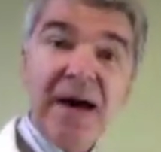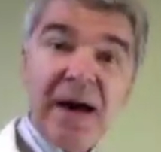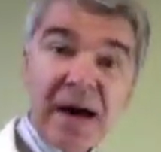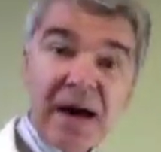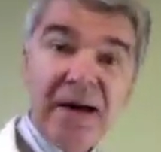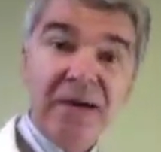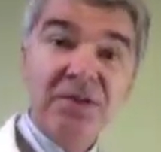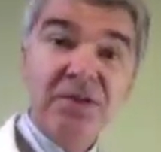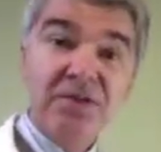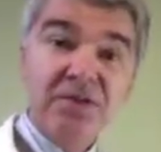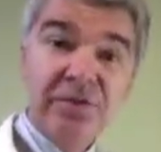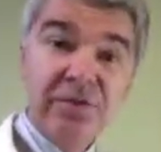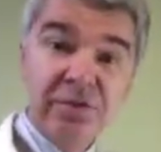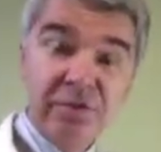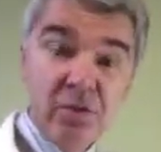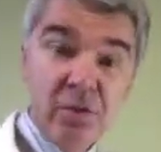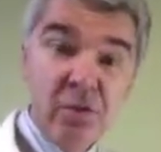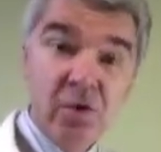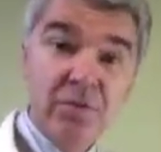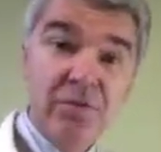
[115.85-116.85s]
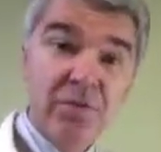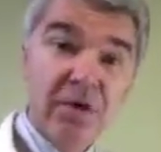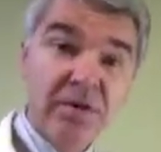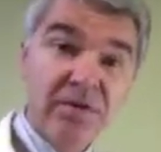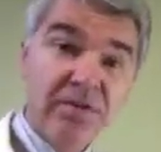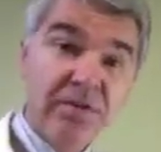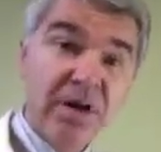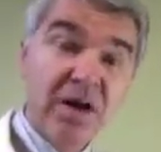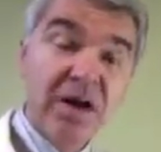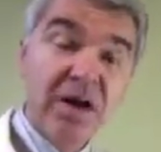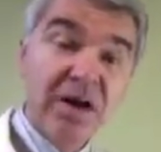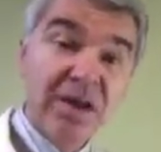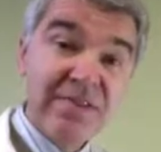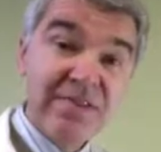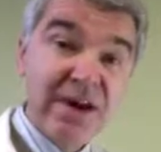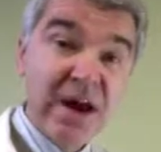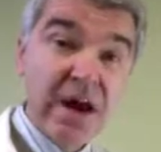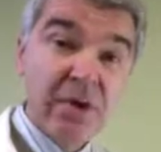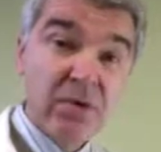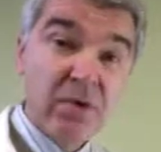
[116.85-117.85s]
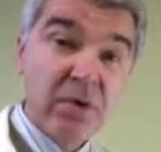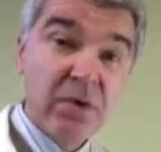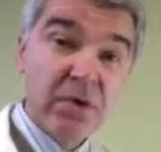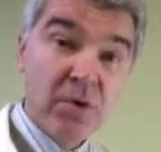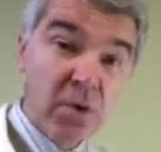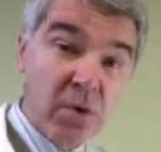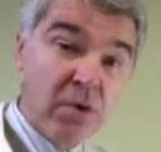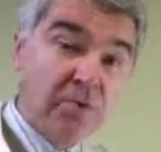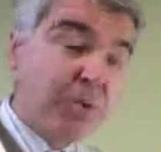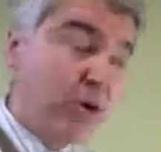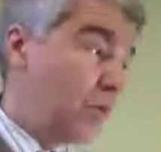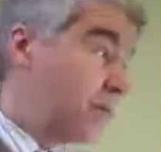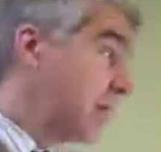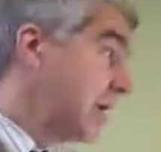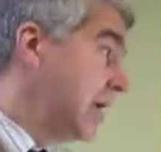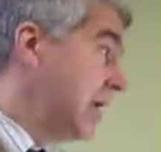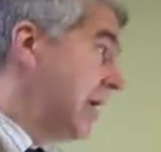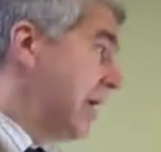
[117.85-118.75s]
active form of thyroid hormone.